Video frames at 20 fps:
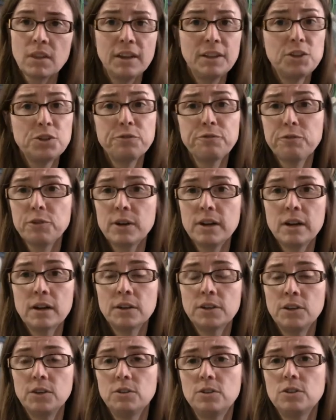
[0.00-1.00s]
It's free
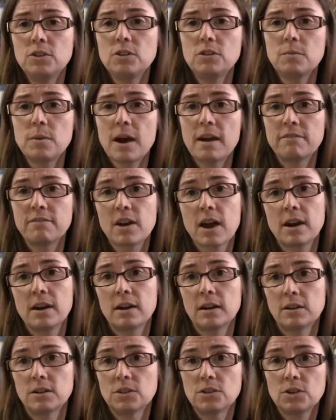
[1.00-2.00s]
on YouTube. I've got
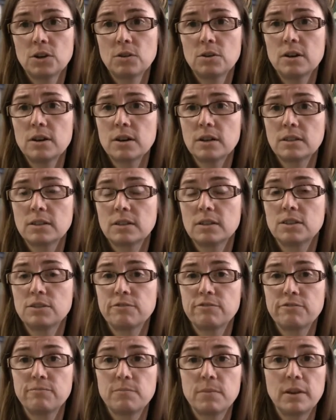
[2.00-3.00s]
it on Sew Hooked.
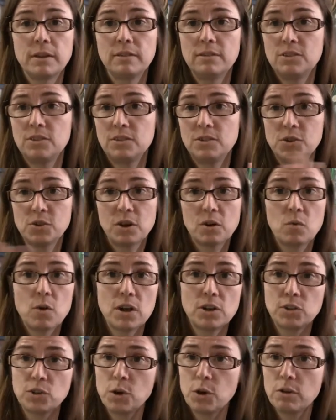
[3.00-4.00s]
It's, it's, you can
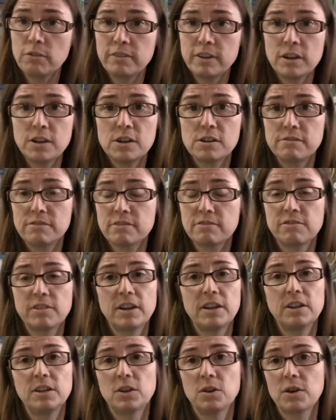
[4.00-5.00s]
watch the whole video for
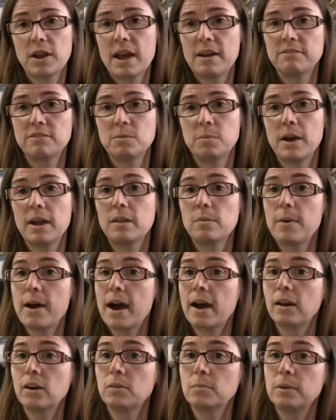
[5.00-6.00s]
free. You don't have to buy the
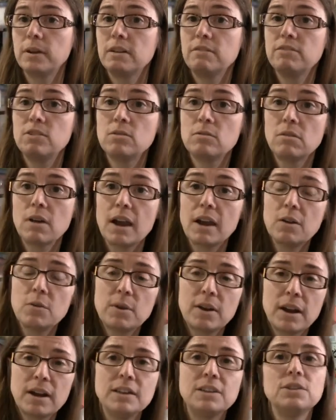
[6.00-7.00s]
pattern, but if you like
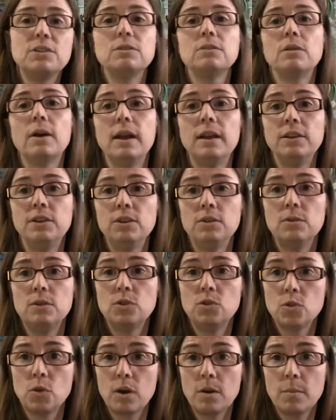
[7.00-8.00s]
what I do and you
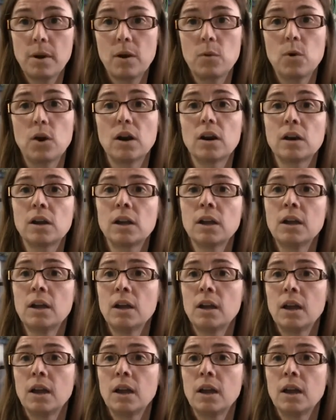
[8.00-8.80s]
enjoy my work,